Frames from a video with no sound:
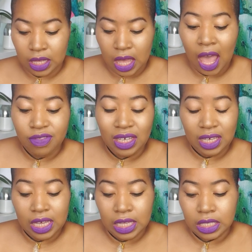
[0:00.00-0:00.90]
that, I think
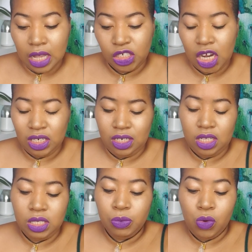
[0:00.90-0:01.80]
it is, I checked
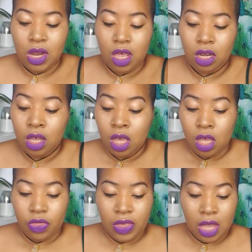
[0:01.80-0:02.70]
this morning,
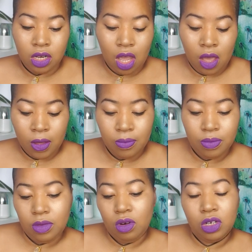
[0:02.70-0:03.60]

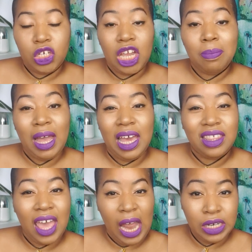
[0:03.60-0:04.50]
then check back at
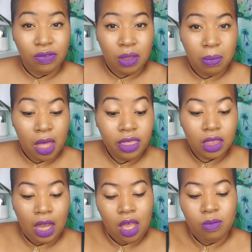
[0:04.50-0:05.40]
the end of the month,
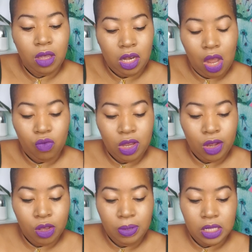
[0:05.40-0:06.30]
and I'll
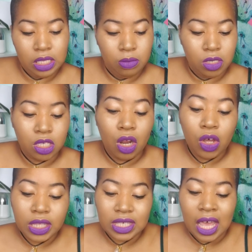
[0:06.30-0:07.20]
reopen some
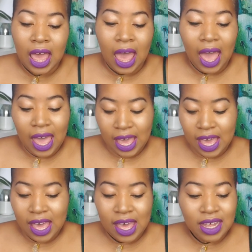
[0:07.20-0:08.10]
slots.
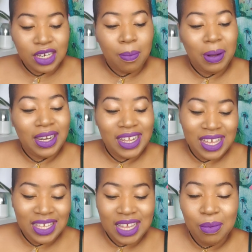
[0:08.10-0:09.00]
And
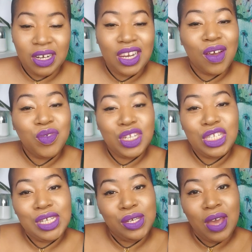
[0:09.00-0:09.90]
please, I would love to
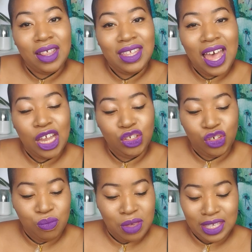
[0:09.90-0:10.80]
see you at the
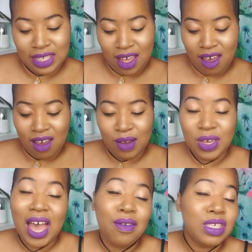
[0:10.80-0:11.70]
AStROMIXER.
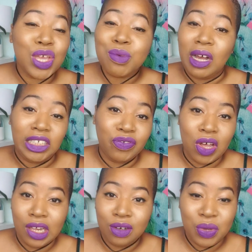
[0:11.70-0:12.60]
We have so much
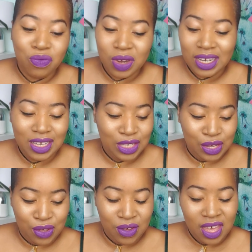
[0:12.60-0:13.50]
fun, we really
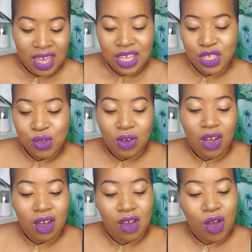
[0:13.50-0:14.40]
do. You
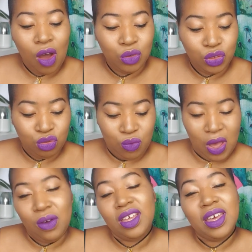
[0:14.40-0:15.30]
are ultra
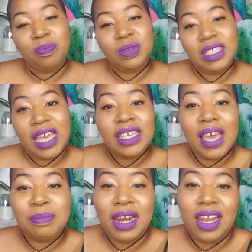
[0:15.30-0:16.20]
welcome. Take care, my